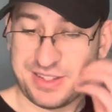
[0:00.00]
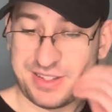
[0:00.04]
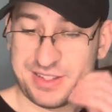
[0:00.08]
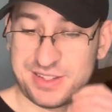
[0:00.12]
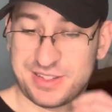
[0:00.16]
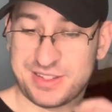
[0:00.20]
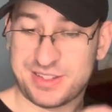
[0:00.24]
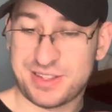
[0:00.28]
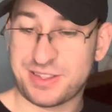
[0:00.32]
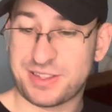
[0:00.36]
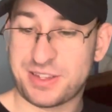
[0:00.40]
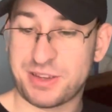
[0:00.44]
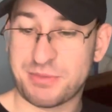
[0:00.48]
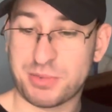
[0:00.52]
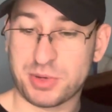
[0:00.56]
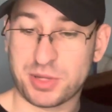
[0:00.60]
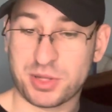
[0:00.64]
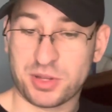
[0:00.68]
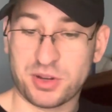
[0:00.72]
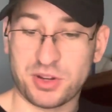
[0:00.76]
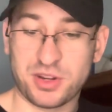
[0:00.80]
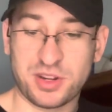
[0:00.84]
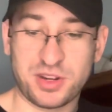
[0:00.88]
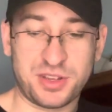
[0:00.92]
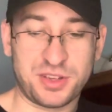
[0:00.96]
September
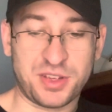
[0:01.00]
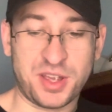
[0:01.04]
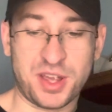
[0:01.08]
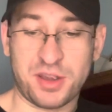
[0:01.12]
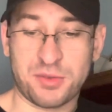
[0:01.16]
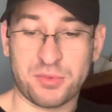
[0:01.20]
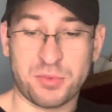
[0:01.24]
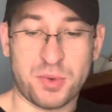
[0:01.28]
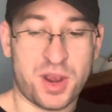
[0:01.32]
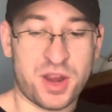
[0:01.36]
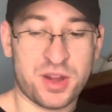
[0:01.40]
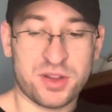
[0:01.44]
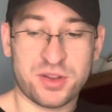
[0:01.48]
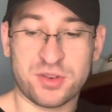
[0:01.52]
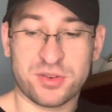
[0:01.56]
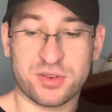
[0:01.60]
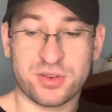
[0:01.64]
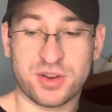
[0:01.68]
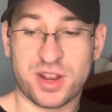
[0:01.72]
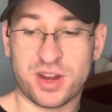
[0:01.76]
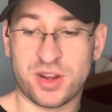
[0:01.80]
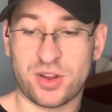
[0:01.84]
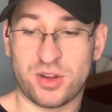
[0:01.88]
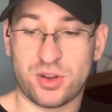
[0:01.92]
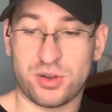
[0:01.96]
30th, you got Wagner
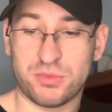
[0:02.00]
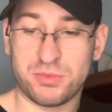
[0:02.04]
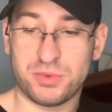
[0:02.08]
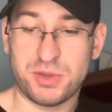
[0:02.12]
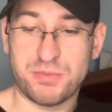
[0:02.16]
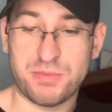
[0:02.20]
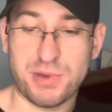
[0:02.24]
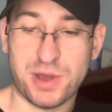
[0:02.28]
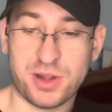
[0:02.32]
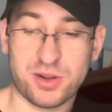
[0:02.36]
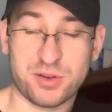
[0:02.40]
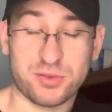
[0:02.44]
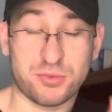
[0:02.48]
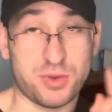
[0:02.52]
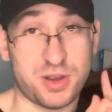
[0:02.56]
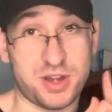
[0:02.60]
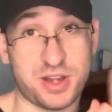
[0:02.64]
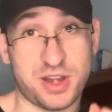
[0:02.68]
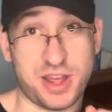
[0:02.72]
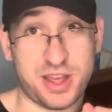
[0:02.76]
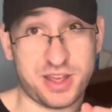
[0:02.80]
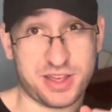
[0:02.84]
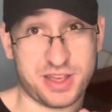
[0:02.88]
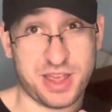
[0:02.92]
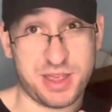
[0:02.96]
at home. You better win
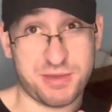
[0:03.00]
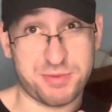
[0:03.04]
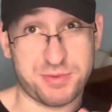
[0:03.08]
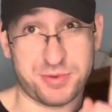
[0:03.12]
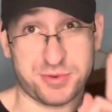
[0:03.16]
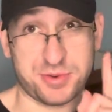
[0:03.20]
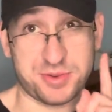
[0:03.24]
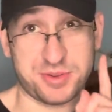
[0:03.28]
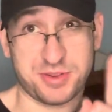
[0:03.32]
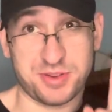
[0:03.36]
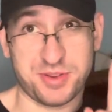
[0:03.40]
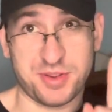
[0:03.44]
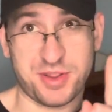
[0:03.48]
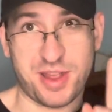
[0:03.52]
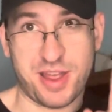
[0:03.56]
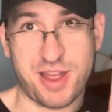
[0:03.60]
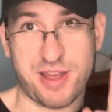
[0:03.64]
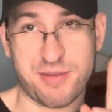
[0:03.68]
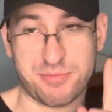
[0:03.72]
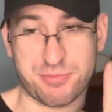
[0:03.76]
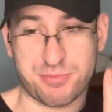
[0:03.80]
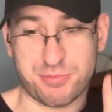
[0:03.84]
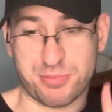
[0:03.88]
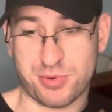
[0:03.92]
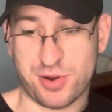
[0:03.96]
that game or you'll
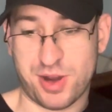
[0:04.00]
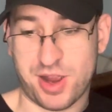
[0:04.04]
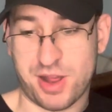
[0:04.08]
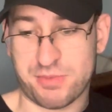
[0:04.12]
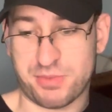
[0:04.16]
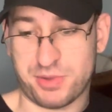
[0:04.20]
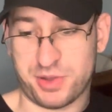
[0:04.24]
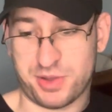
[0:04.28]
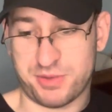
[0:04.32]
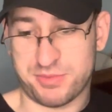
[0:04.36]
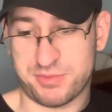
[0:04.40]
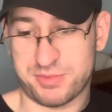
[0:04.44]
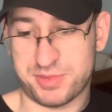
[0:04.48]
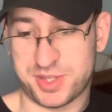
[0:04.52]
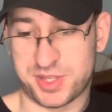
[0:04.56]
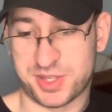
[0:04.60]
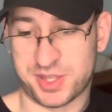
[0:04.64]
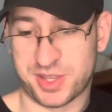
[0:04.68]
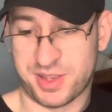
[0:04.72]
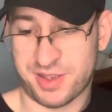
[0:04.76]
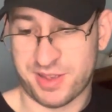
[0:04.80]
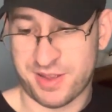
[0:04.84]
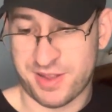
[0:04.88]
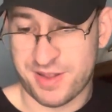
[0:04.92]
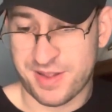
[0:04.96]
have problems.
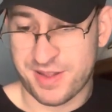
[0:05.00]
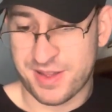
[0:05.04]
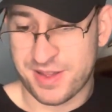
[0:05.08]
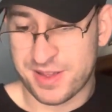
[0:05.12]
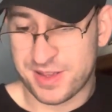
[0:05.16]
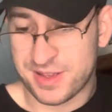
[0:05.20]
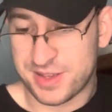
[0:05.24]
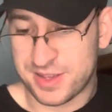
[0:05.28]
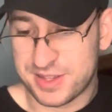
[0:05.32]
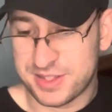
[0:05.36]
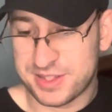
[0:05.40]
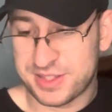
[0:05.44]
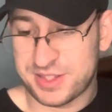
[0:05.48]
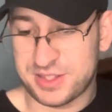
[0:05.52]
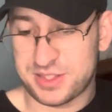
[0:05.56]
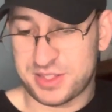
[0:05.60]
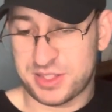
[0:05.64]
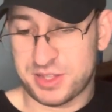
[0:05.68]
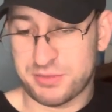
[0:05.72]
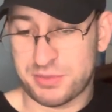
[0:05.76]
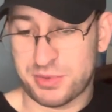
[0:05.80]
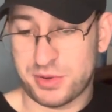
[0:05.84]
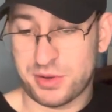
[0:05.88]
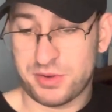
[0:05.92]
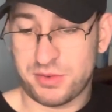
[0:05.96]

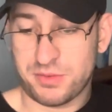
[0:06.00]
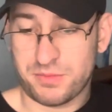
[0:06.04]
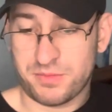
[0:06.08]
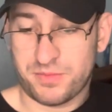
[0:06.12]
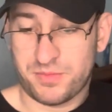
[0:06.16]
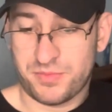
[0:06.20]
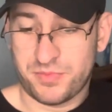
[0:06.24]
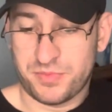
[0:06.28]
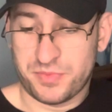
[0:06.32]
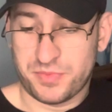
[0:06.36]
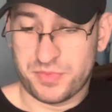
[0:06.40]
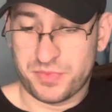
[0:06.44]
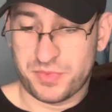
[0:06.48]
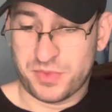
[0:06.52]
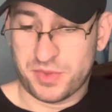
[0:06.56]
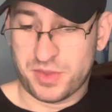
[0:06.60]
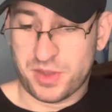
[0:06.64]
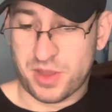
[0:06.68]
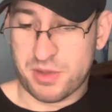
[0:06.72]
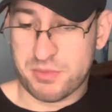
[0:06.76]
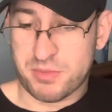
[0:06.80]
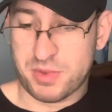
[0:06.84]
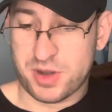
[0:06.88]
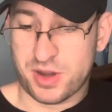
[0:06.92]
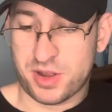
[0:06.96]
September,
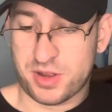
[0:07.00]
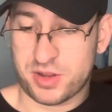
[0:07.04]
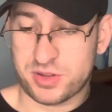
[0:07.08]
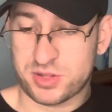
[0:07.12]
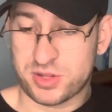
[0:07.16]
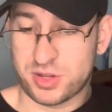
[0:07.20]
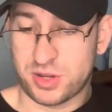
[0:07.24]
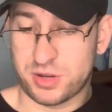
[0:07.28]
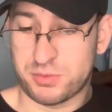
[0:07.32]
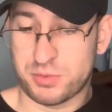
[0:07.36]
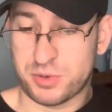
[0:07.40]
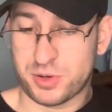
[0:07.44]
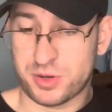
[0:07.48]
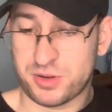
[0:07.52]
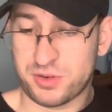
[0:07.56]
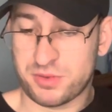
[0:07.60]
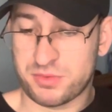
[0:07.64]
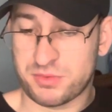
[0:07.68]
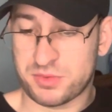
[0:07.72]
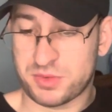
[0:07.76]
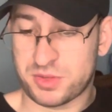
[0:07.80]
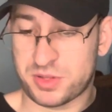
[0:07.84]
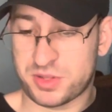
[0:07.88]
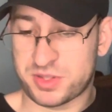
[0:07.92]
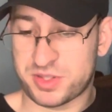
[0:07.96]
I mean, October
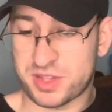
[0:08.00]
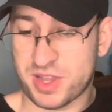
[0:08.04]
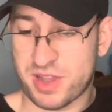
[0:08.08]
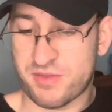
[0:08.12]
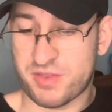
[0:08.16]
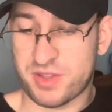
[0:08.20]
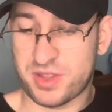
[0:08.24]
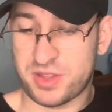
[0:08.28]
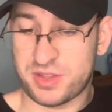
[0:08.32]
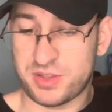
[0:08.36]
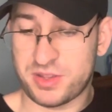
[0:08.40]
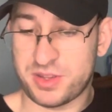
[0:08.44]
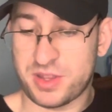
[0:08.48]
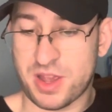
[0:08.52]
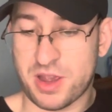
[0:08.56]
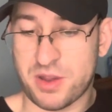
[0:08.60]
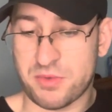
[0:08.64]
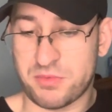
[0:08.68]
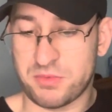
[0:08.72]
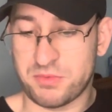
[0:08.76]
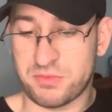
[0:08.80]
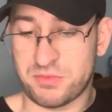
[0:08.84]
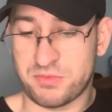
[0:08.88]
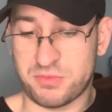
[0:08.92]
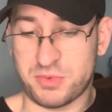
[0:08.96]
7th, you got
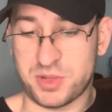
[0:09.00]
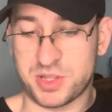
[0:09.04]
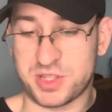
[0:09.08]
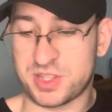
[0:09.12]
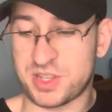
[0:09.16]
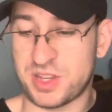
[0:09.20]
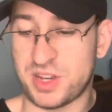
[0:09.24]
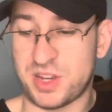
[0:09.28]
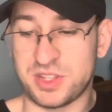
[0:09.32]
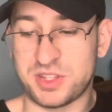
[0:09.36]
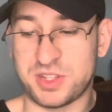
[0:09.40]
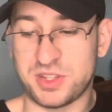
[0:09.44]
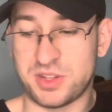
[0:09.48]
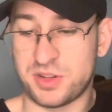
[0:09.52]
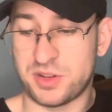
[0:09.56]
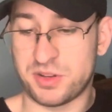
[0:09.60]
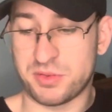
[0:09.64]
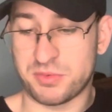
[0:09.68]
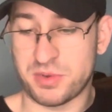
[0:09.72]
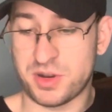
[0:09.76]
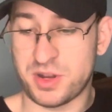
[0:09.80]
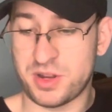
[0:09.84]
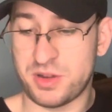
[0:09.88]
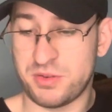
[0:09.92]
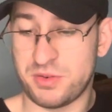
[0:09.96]
Wisconsin on the
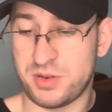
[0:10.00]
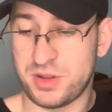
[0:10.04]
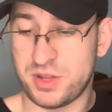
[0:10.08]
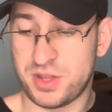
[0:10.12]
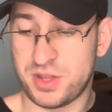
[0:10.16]
road.